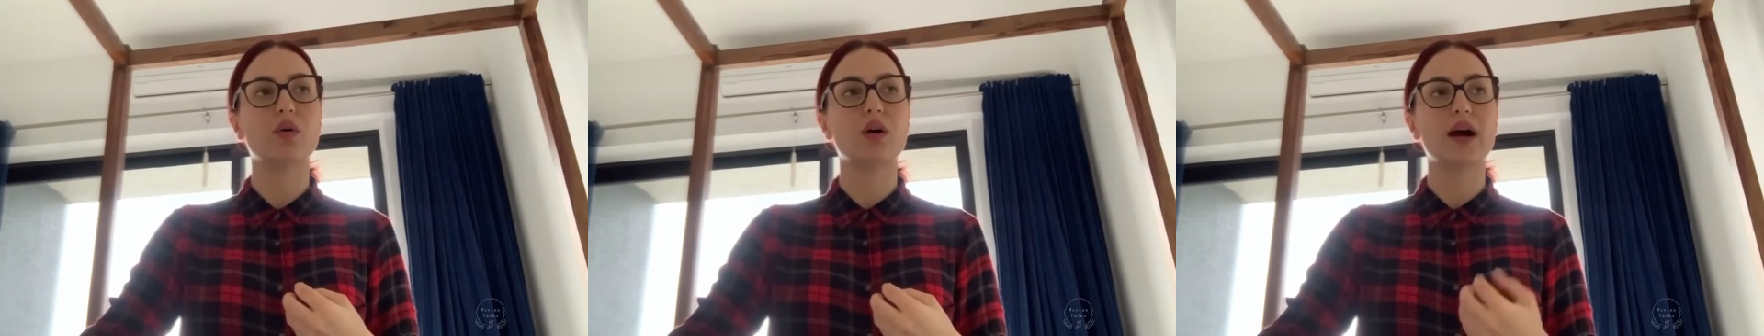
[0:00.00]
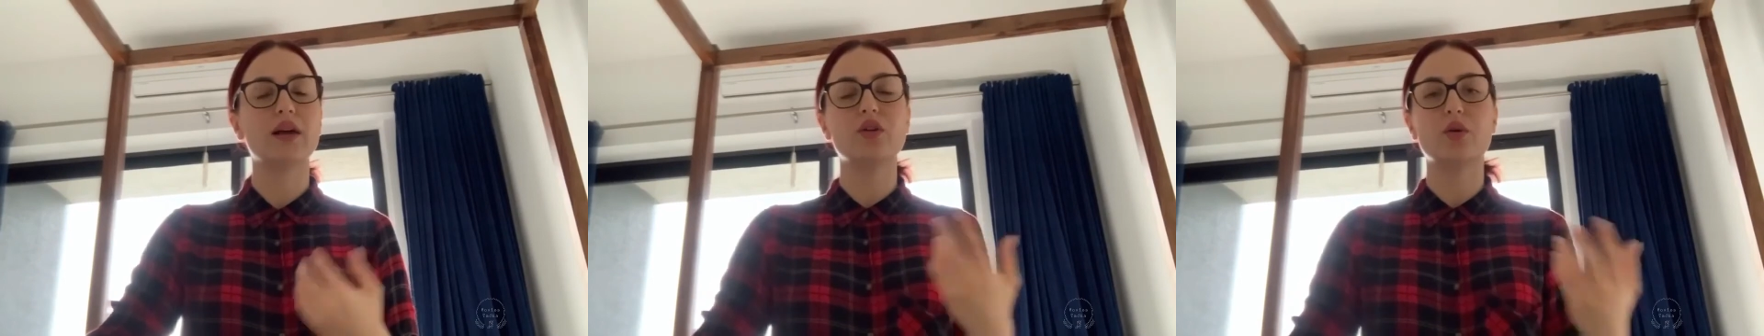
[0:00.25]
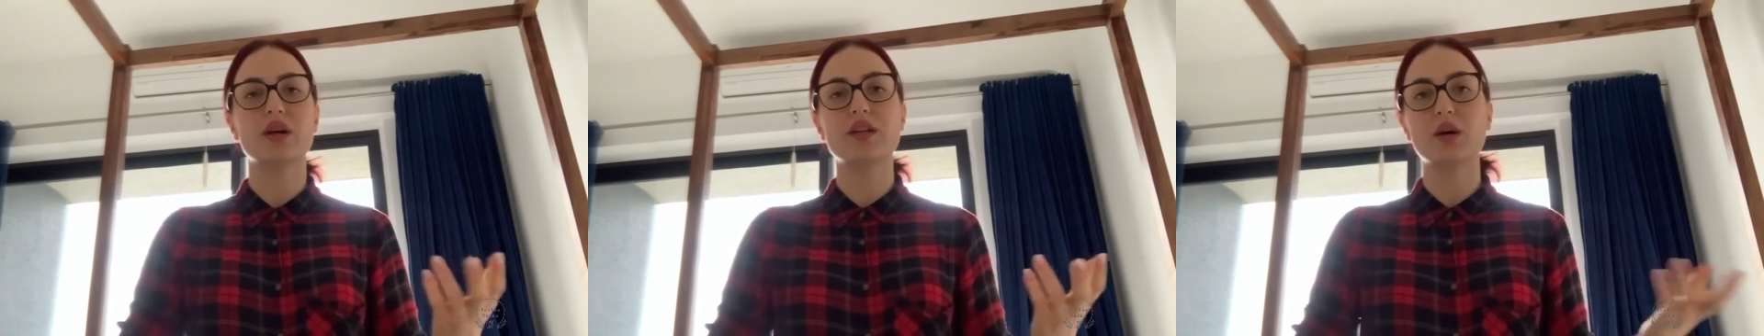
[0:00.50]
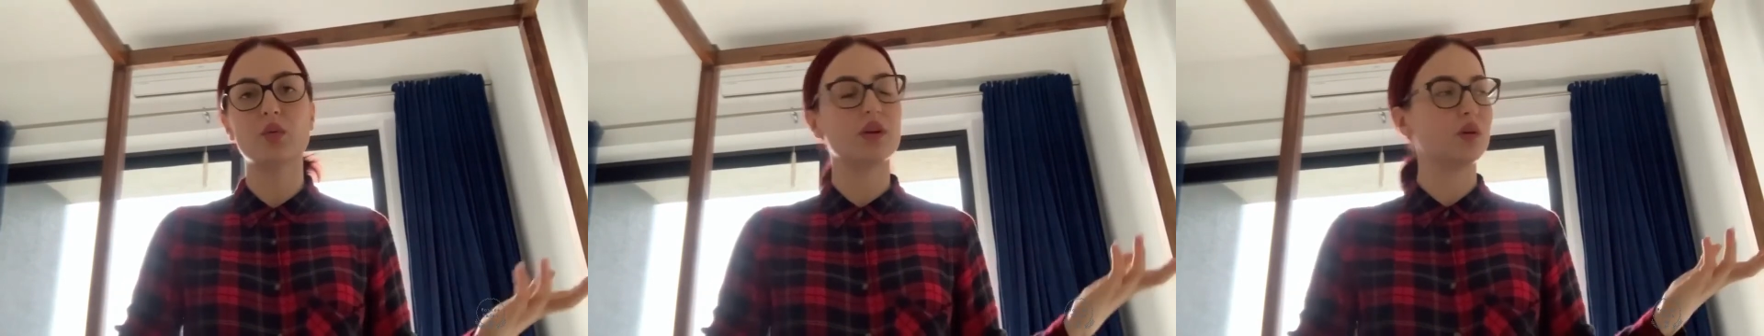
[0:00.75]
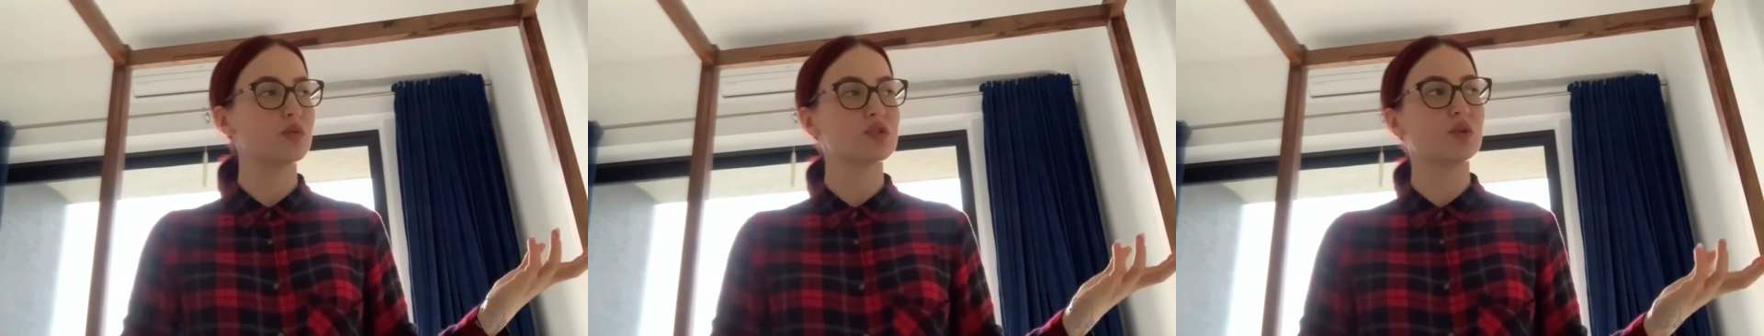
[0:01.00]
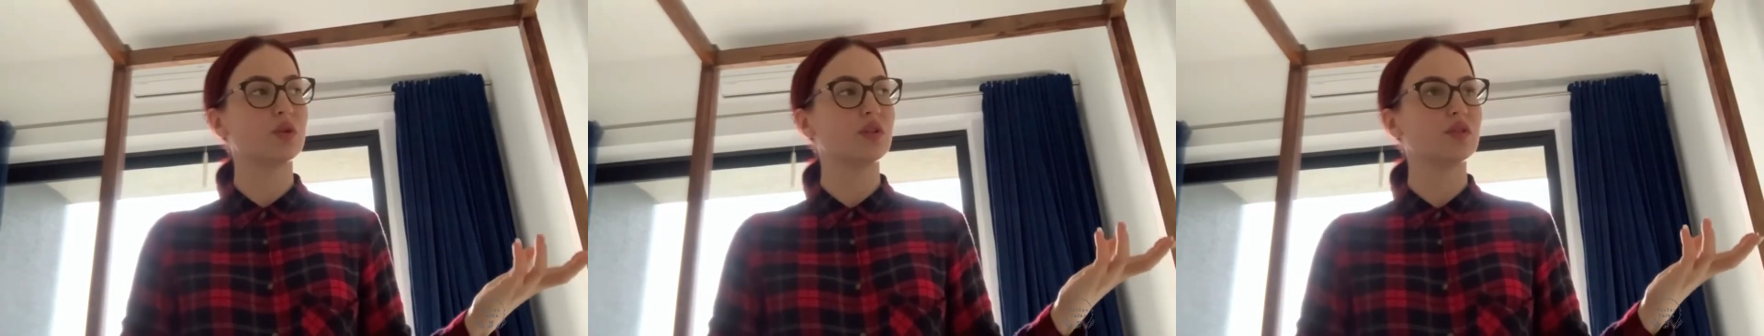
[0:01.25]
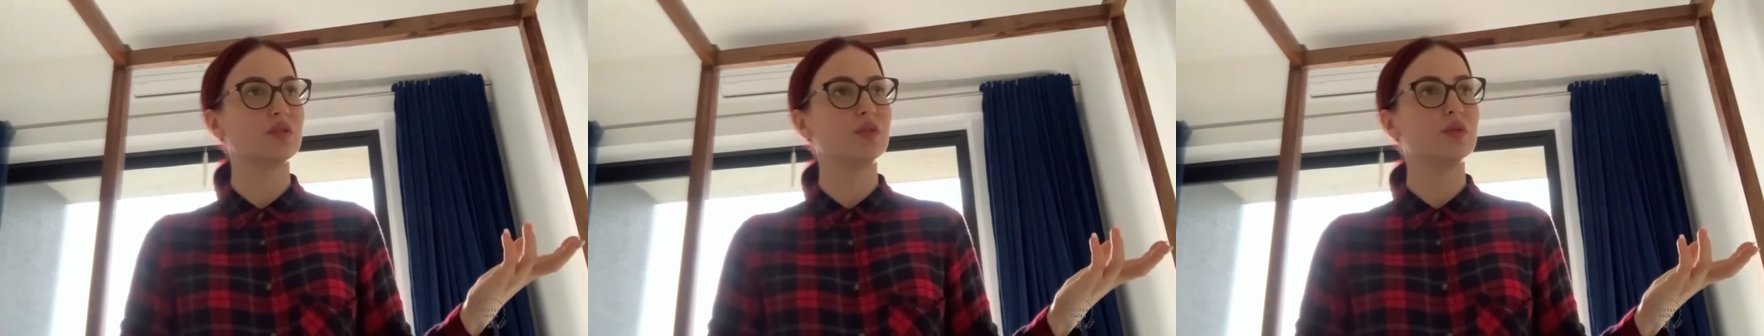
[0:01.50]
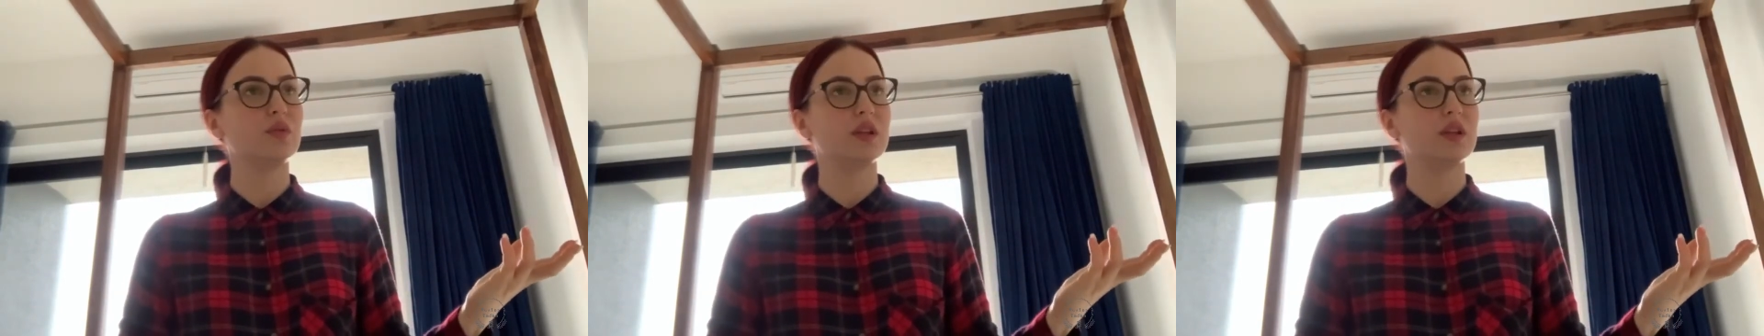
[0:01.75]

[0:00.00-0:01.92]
I had no idea what he was going through.